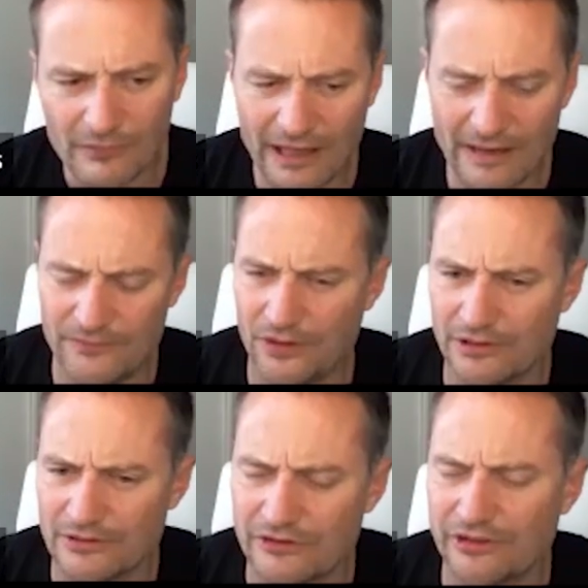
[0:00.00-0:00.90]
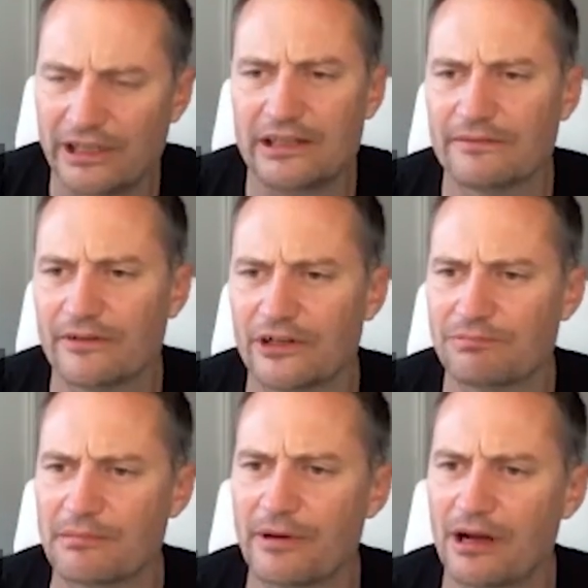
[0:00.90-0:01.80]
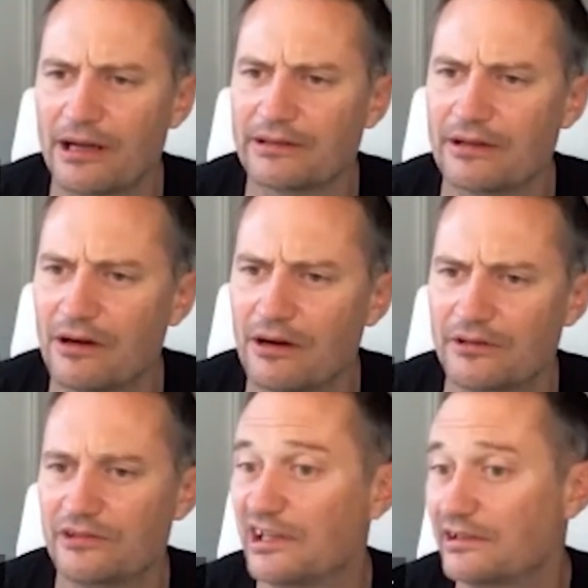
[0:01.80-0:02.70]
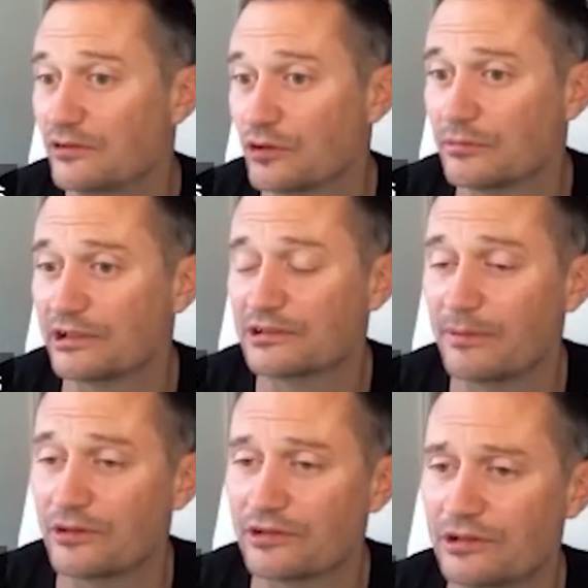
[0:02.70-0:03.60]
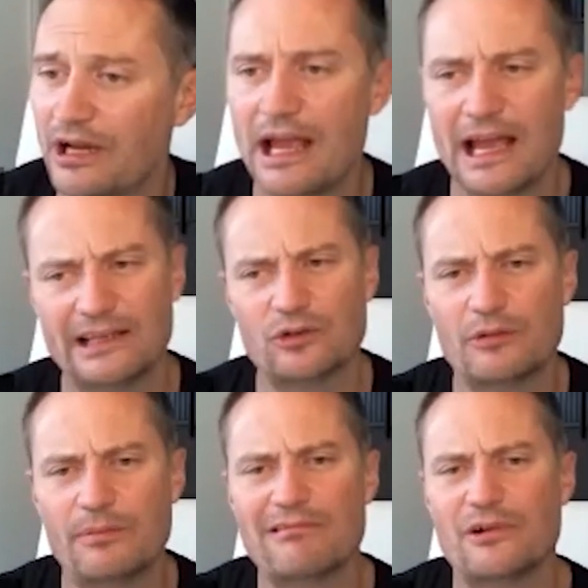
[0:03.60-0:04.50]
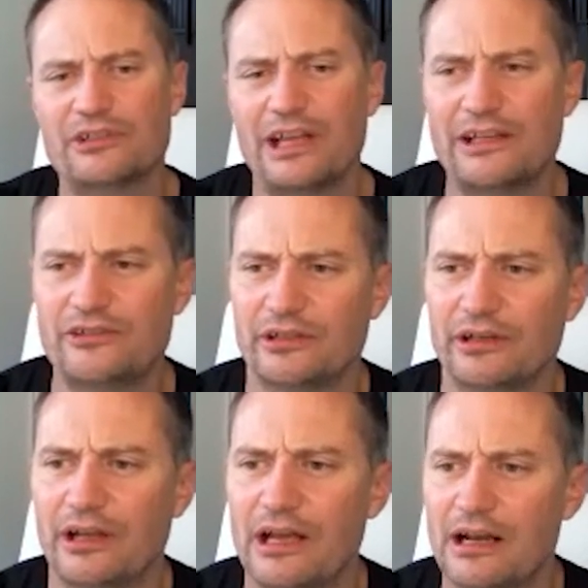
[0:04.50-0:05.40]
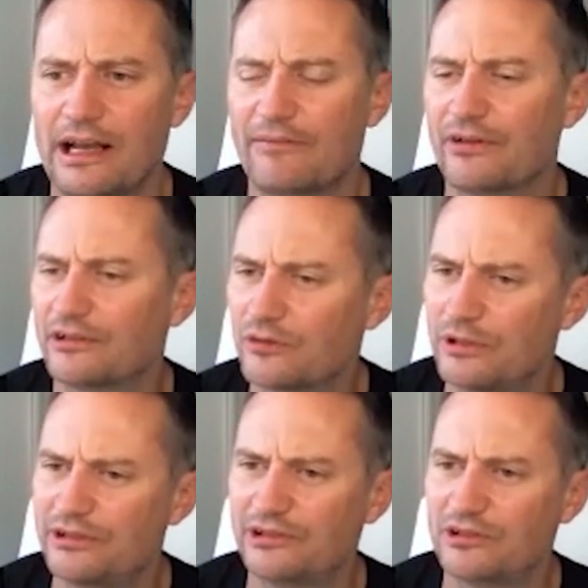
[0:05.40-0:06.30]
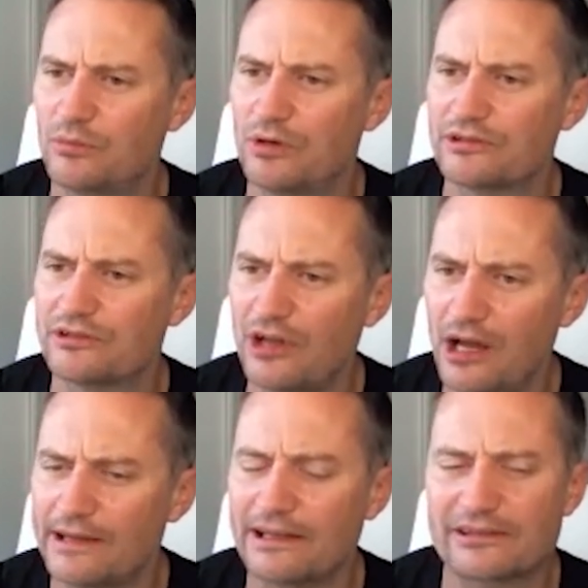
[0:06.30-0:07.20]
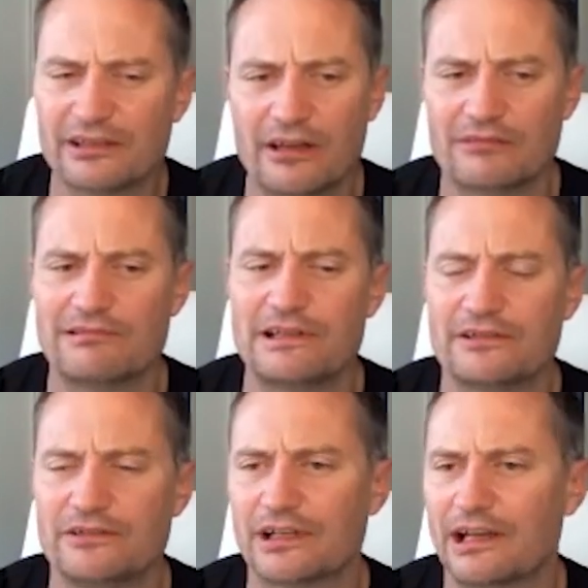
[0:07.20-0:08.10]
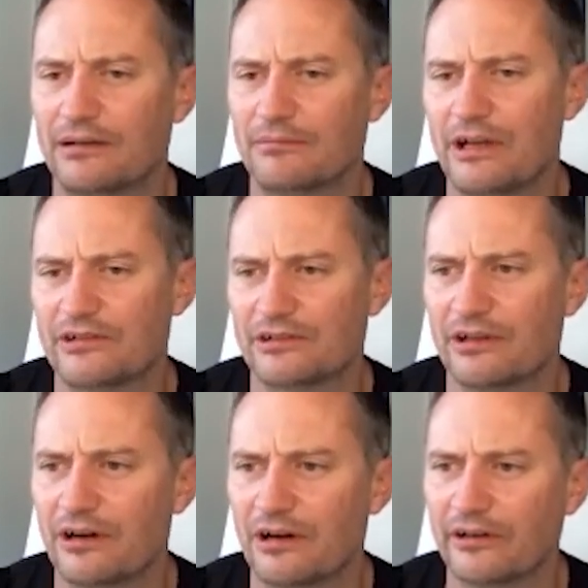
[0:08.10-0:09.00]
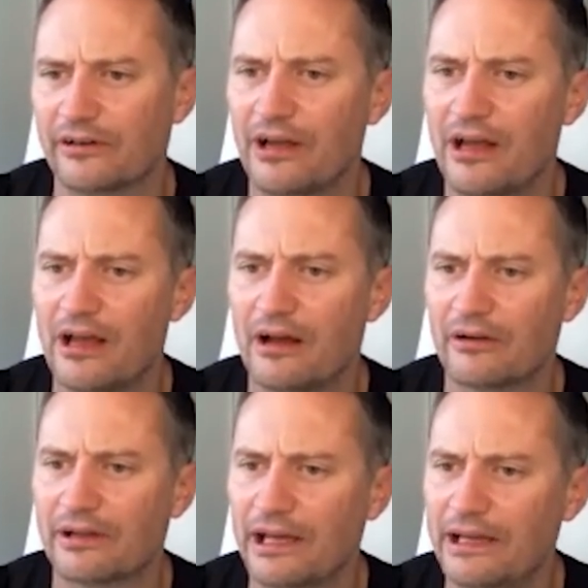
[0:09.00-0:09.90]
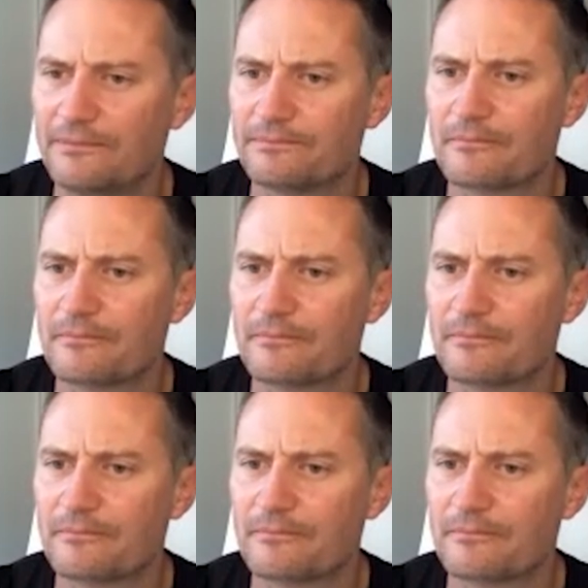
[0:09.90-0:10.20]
If you can see the vertebra behind the heart, you say it's a normal exposure. And you talk about rotation. Like if they're twisted to one side, that's another reason you can't measure the heart, okay?